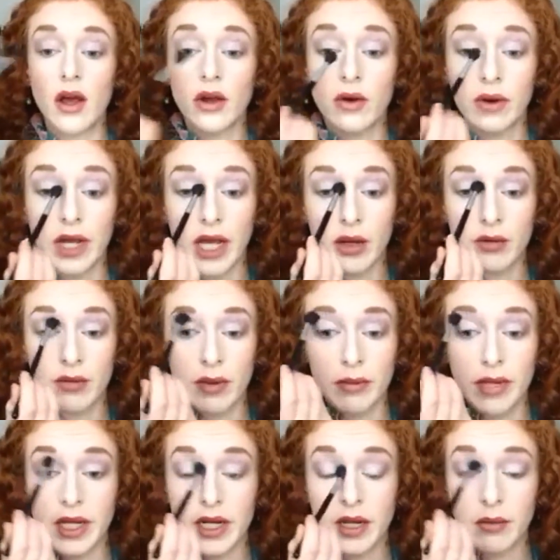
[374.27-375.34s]
Going in with my
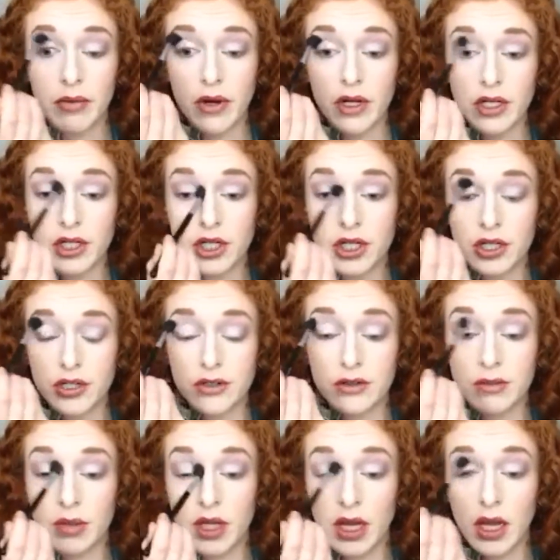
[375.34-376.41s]
blending brush to
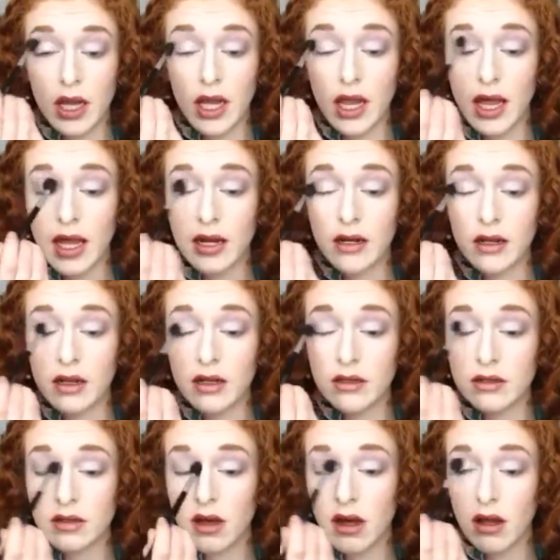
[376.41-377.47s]
just blend
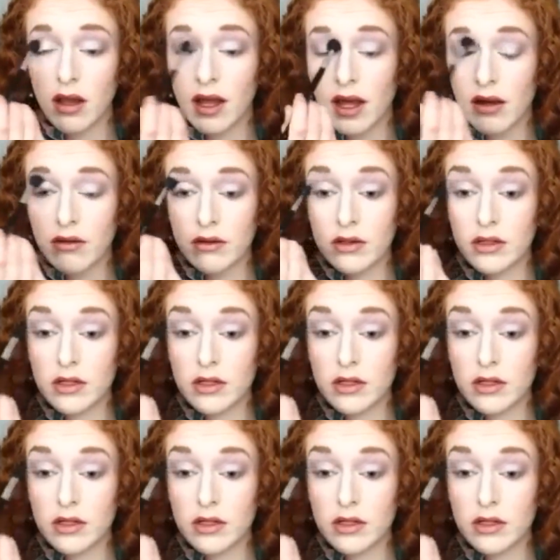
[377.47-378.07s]
this all out.